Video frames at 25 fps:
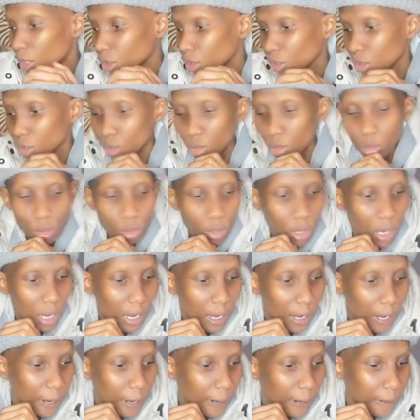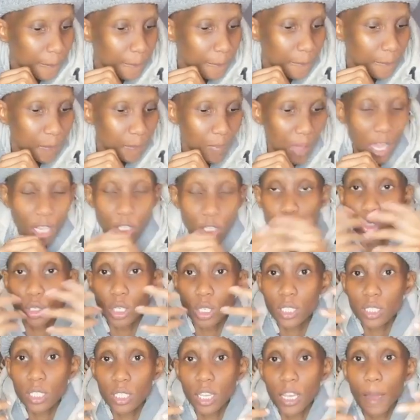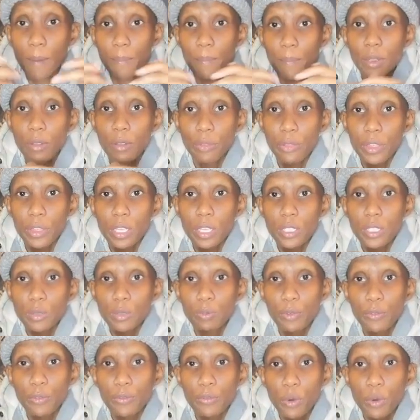want to address a couple of things